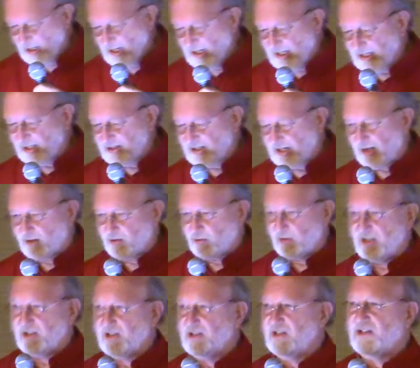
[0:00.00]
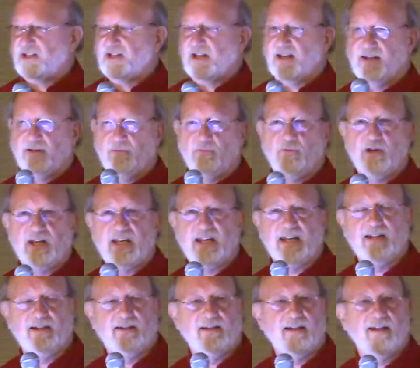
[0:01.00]
exaggeration to say that
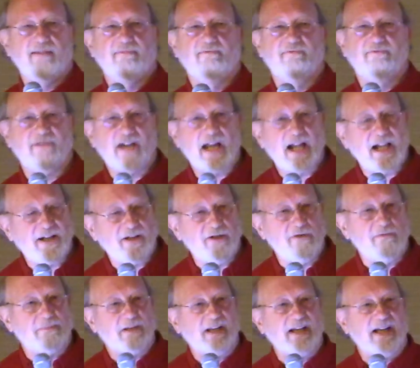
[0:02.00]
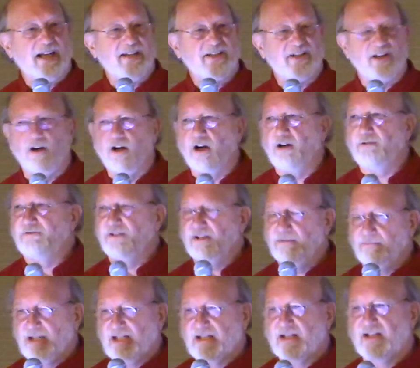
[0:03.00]
we value plants often
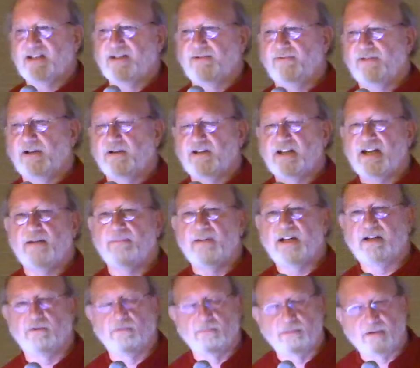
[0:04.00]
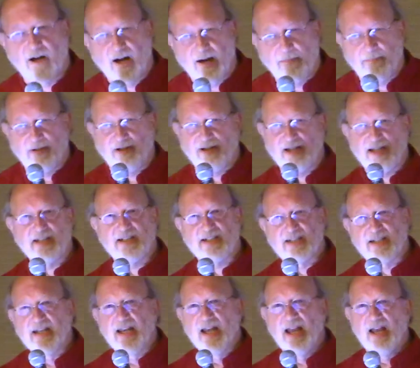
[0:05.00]
because of their chemical properties.
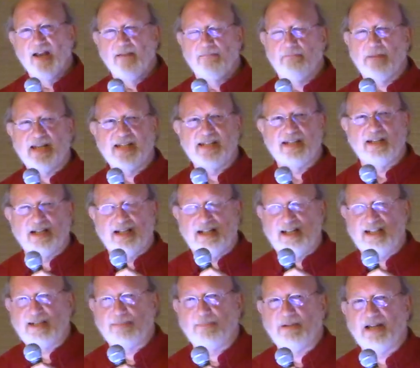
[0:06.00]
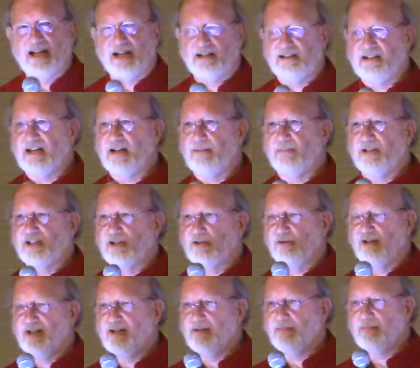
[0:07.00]
Basically, it's plant
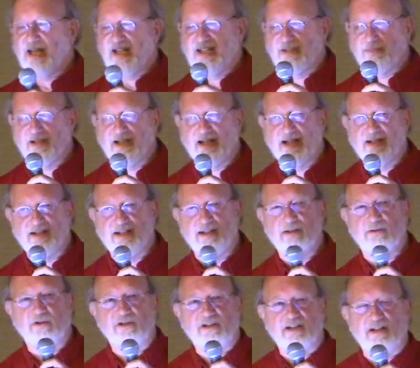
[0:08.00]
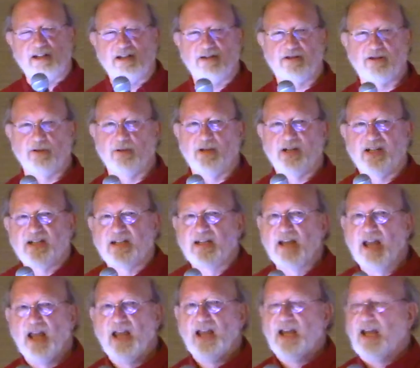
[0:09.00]
chemistry that makes plants interesting to us.
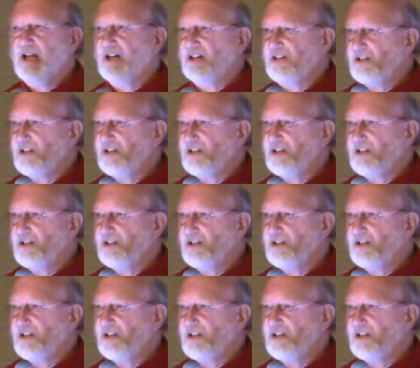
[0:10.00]
And it's